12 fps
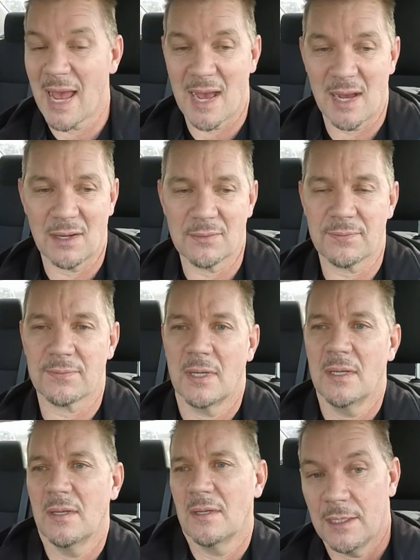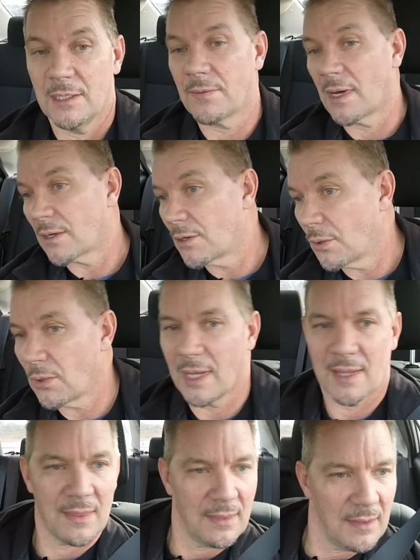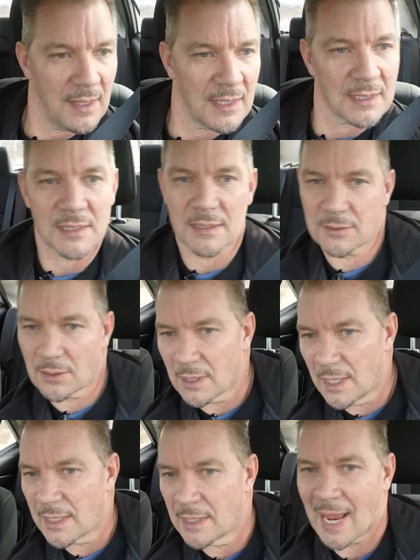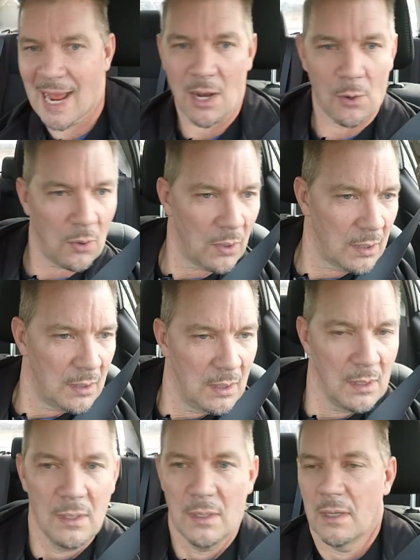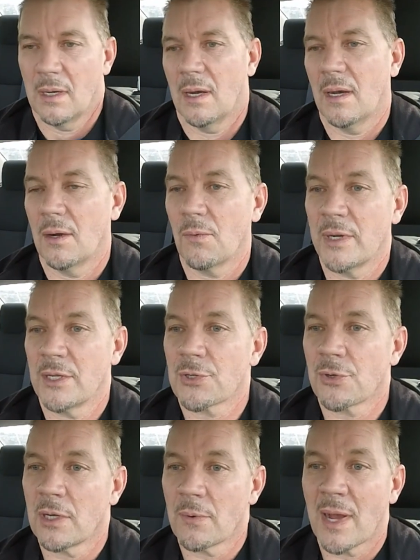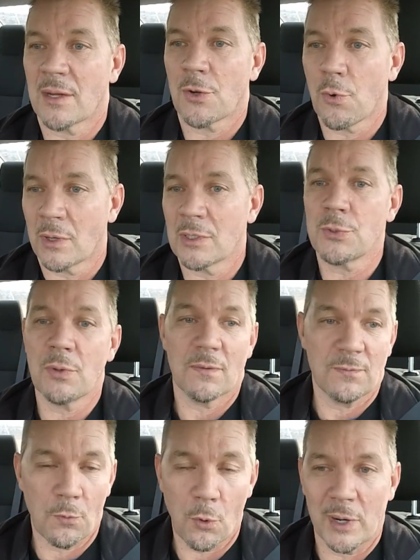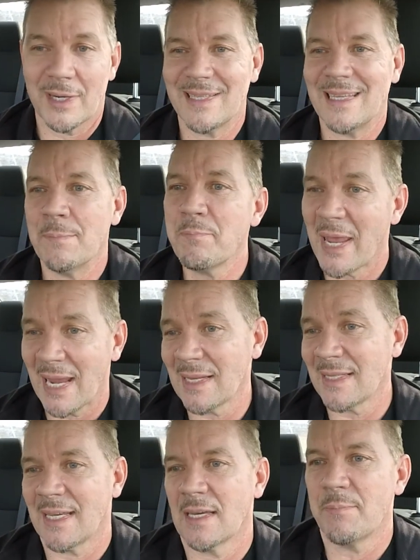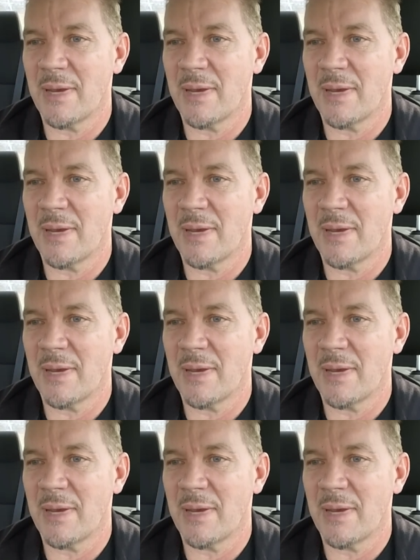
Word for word: have. You've got to go like this, sort of like an owl, uh, when you're turning around a corner to avoid impaling